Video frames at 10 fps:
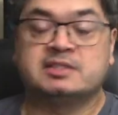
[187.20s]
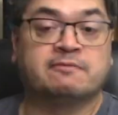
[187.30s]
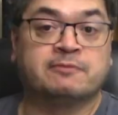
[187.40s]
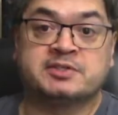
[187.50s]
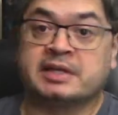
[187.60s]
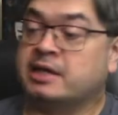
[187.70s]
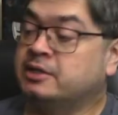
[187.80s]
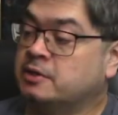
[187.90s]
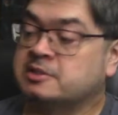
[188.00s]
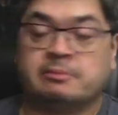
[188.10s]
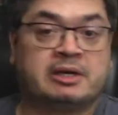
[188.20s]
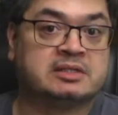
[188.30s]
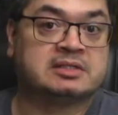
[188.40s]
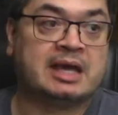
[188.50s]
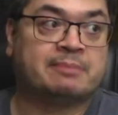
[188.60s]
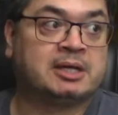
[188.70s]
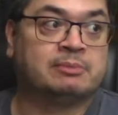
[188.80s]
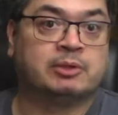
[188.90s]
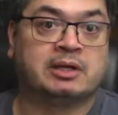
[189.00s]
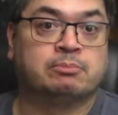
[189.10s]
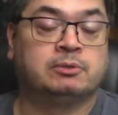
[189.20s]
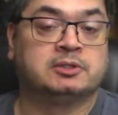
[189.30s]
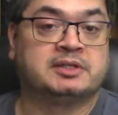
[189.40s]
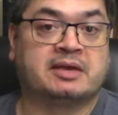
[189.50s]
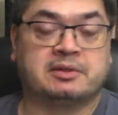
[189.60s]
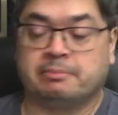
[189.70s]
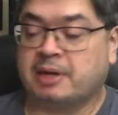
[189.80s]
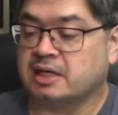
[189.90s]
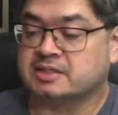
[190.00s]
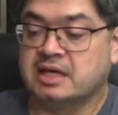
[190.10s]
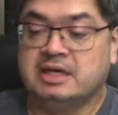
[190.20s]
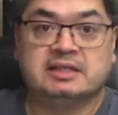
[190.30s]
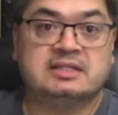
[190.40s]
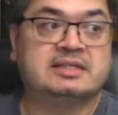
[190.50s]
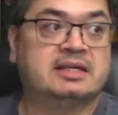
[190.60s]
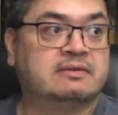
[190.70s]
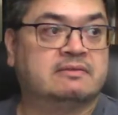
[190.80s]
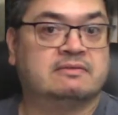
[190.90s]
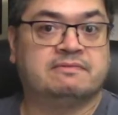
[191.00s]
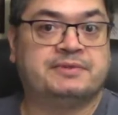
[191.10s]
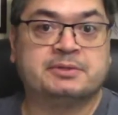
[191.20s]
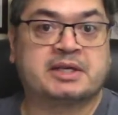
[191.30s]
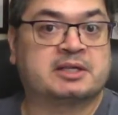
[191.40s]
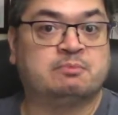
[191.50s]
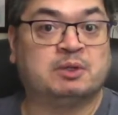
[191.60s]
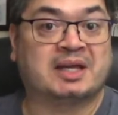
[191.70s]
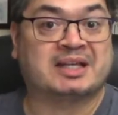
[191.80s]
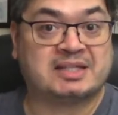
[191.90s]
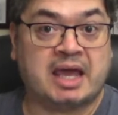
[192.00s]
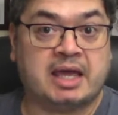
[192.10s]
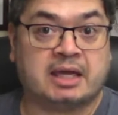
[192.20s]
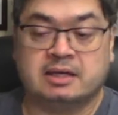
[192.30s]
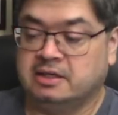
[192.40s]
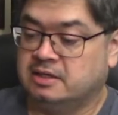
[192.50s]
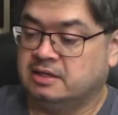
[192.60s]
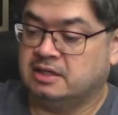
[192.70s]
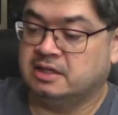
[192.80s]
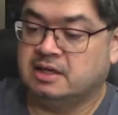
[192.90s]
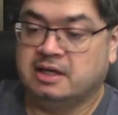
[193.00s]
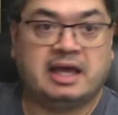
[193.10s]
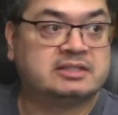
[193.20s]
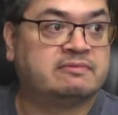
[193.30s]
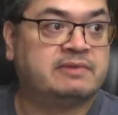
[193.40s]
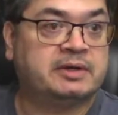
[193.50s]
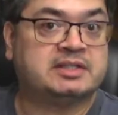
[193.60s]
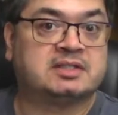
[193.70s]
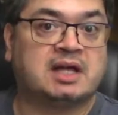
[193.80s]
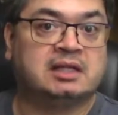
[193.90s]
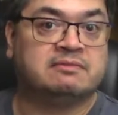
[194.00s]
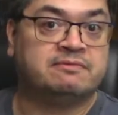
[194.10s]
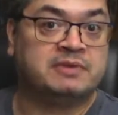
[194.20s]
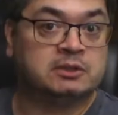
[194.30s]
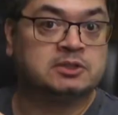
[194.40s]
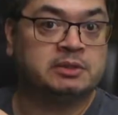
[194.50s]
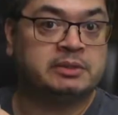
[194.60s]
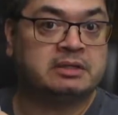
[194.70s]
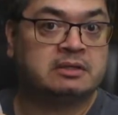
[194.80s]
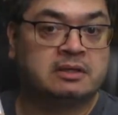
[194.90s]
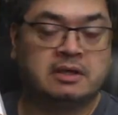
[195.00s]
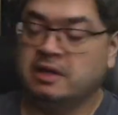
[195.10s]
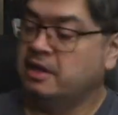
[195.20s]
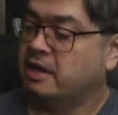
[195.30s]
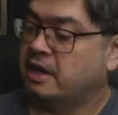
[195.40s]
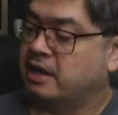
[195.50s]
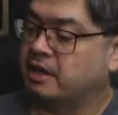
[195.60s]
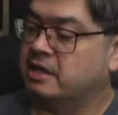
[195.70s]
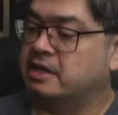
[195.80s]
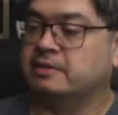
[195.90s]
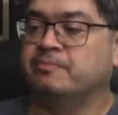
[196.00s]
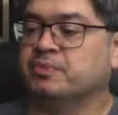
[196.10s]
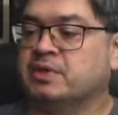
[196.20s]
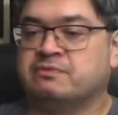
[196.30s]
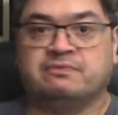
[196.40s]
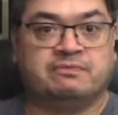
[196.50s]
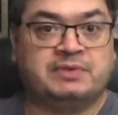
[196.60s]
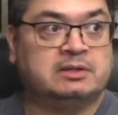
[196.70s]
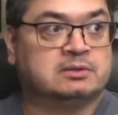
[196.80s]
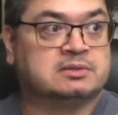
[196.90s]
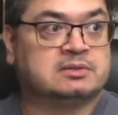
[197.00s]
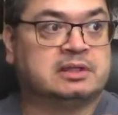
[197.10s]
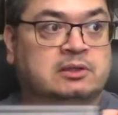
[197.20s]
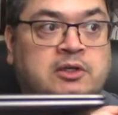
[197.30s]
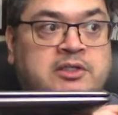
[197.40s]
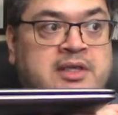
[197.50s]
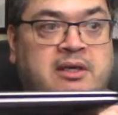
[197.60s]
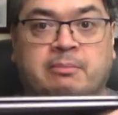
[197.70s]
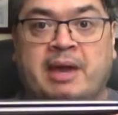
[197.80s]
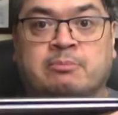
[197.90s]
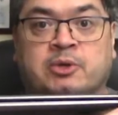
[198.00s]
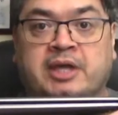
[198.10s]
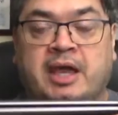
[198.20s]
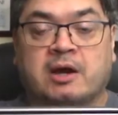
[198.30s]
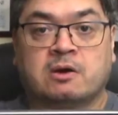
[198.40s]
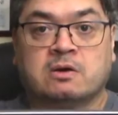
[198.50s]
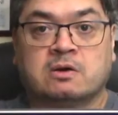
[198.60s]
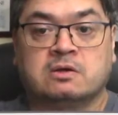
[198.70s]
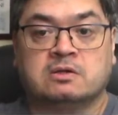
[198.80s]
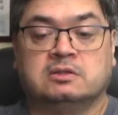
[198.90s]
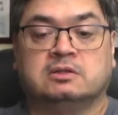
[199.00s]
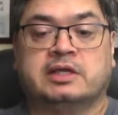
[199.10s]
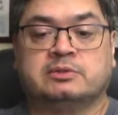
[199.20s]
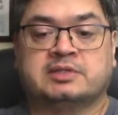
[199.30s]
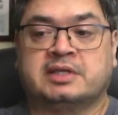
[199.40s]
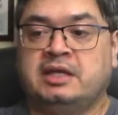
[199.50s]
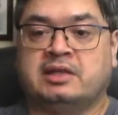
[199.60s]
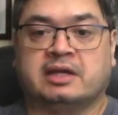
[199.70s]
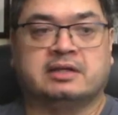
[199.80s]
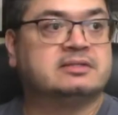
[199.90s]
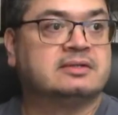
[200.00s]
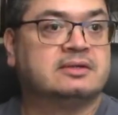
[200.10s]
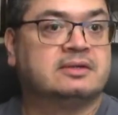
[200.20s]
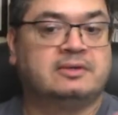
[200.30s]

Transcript: is the first thing I noticed about this laptop when I pulled it out of the box. This thing feels like it's built like a tank. Has a very solid feel to it. It feels and looks like a MacBook Air. Look how skinny that is.